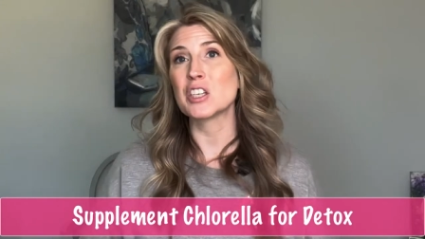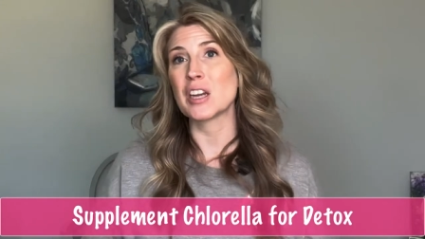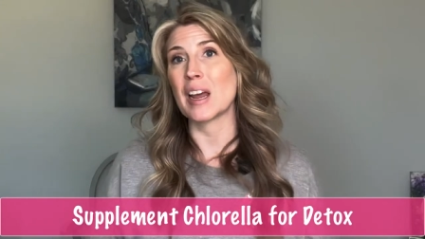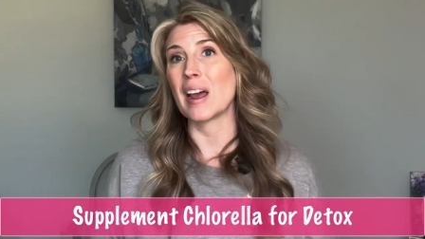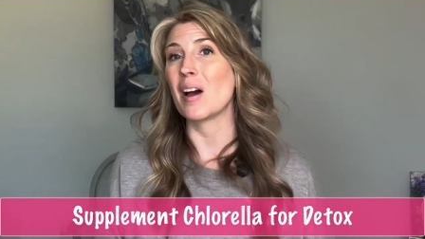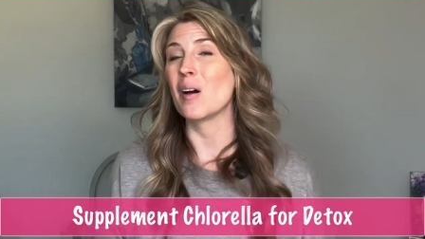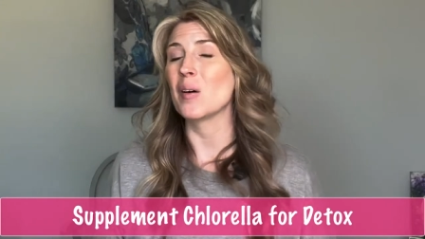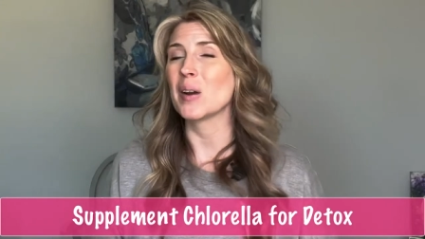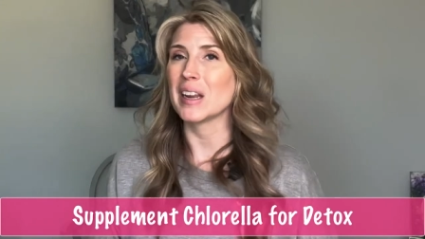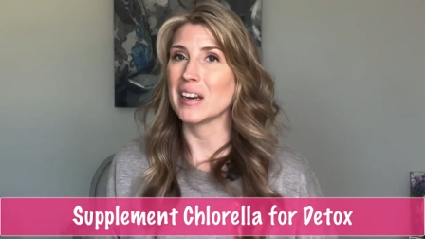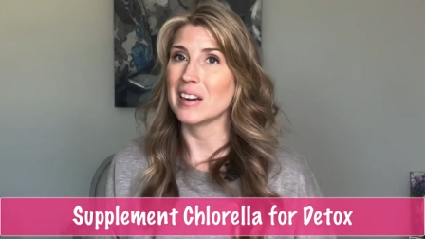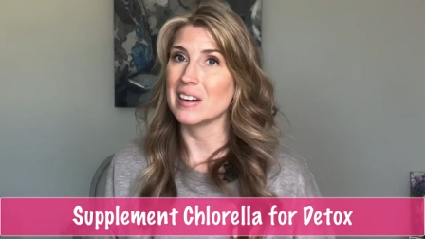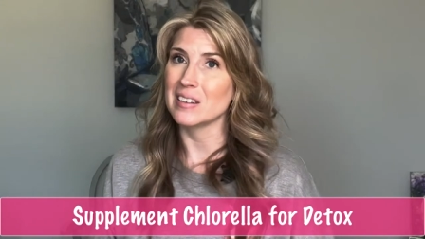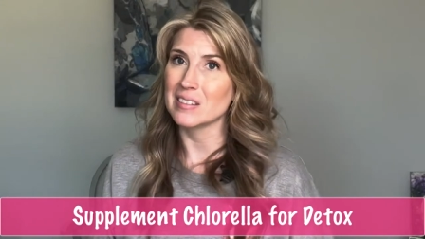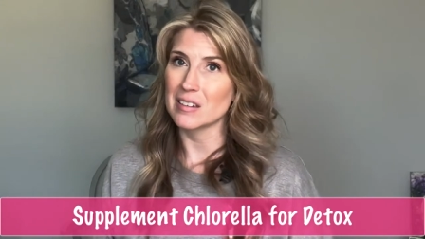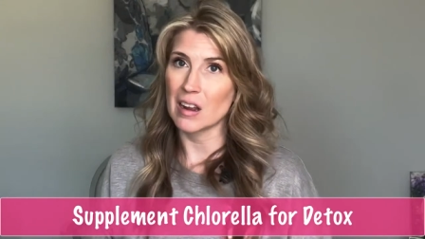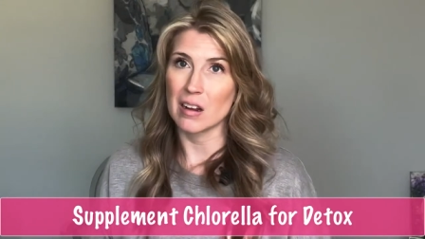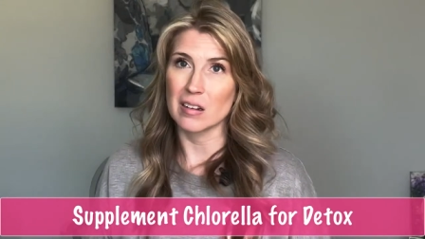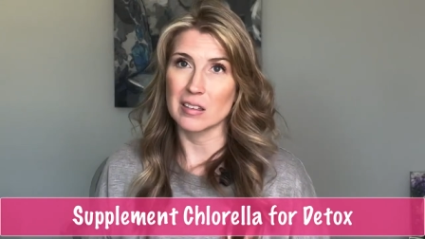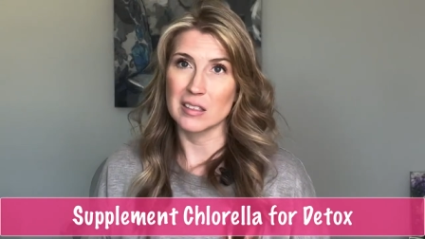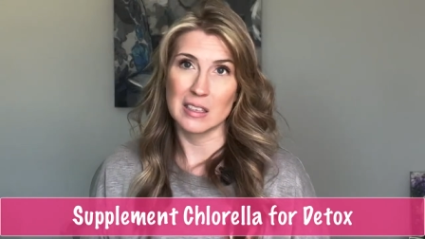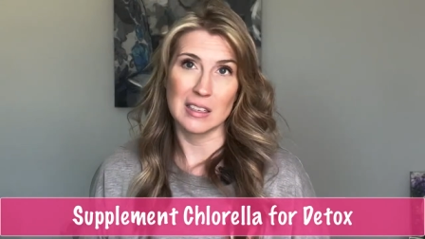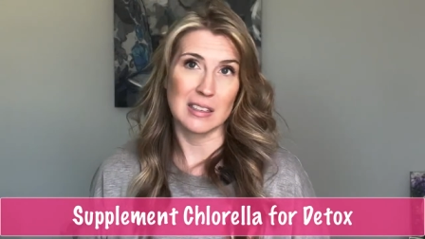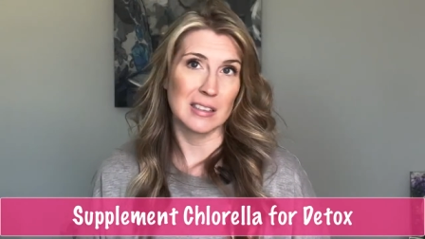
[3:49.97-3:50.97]
out any
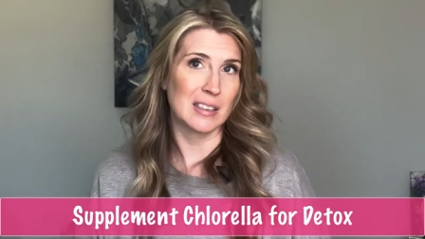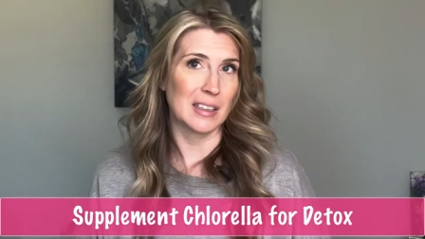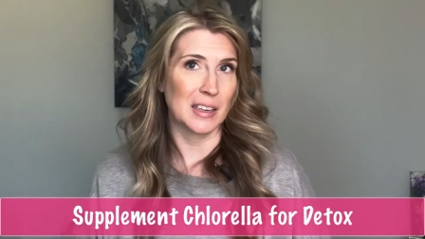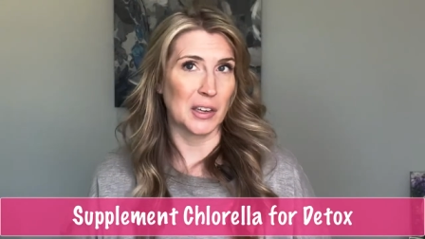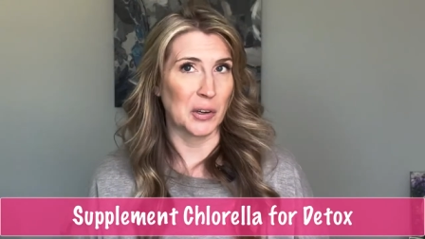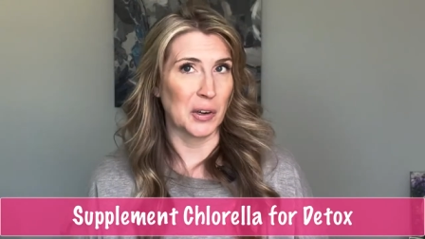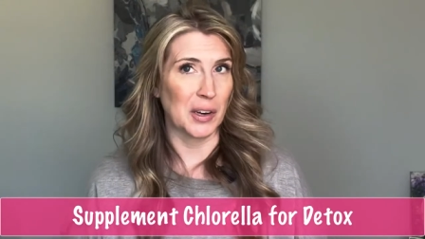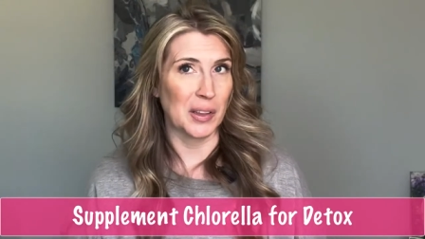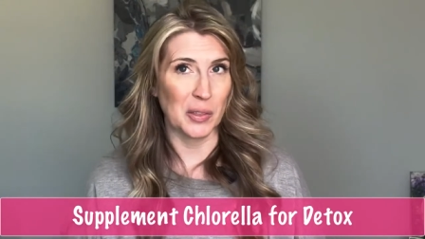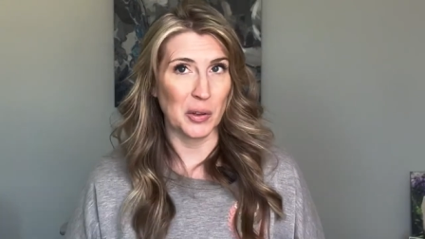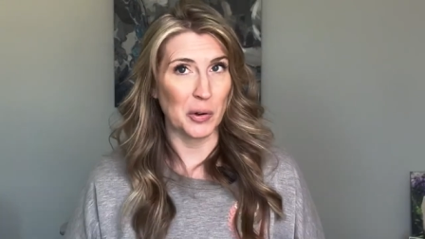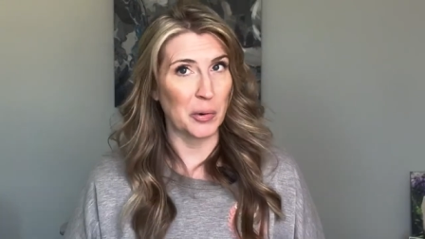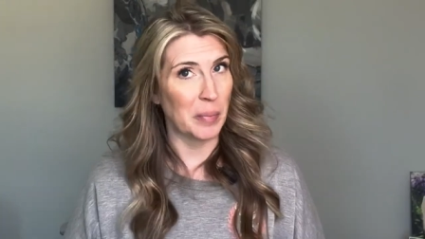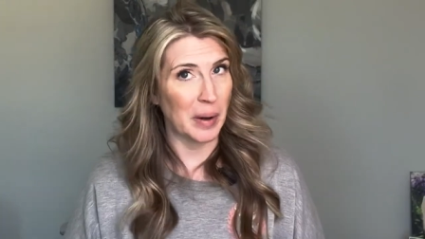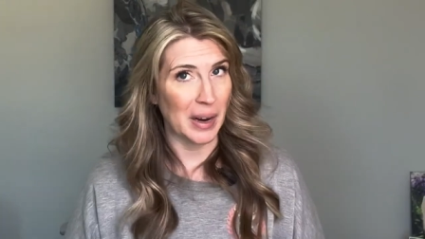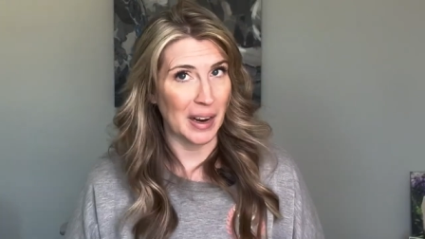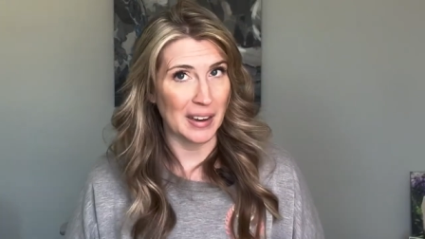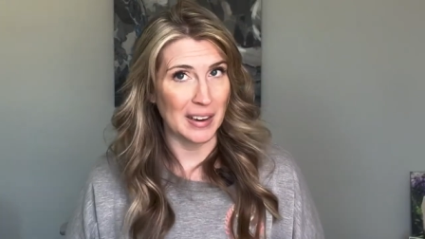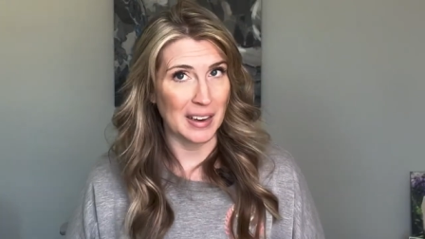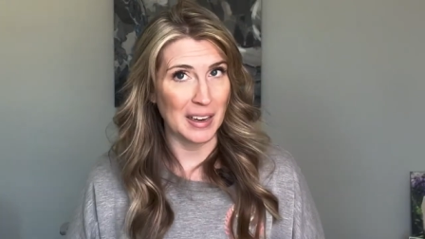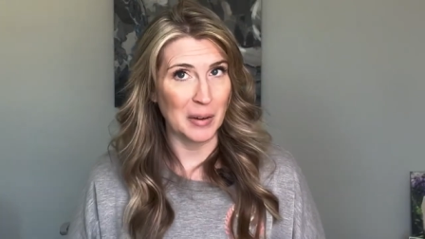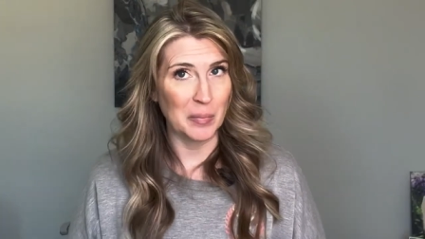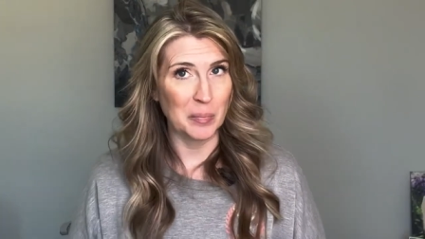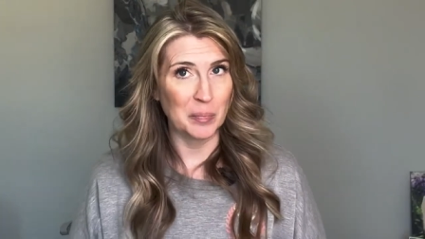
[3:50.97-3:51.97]
toxins that are in their
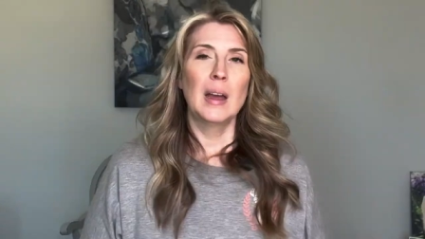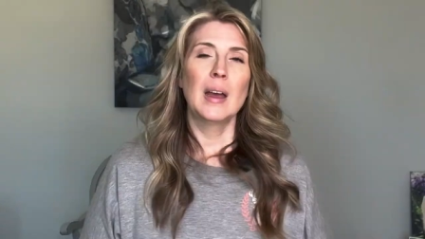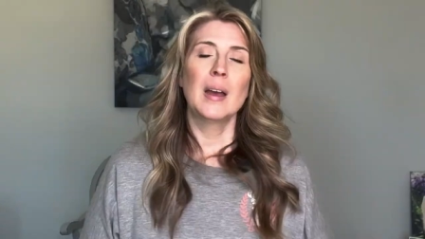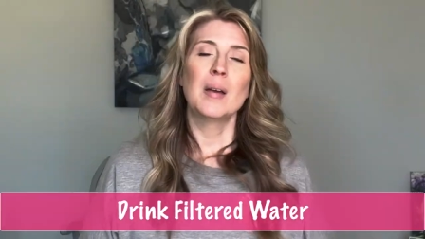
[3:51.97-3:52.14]
body